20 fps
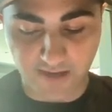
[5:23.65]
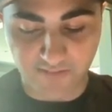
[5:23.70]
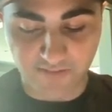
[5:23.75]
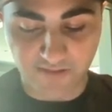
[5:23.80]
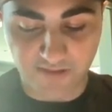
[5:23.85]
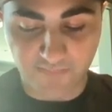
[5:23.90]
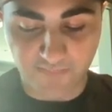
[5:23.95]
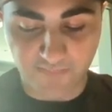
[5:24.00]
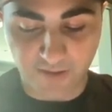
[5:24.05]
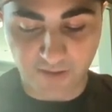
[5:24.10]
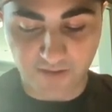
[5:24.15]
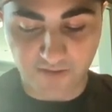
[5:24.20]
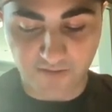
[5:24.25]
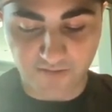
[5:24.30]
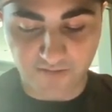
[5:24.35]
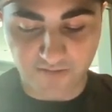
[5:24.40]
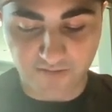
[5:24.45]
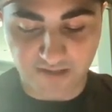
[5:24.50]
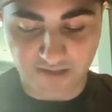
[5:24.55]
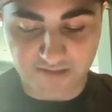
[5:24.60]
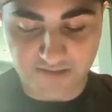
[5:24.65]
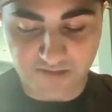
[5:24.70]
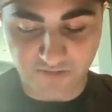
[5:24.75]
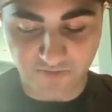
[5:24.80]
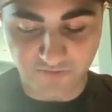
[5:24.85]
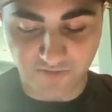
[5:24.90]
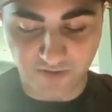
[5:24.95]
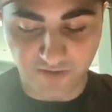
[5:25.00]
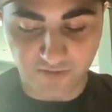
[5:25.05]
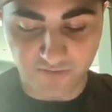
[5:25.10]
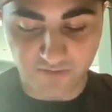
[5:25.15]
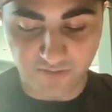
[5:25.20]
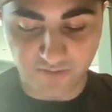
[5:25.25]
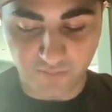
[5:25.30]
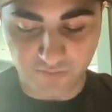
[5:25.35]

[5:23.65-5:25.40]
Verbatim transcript: I think Meredith and I just felt it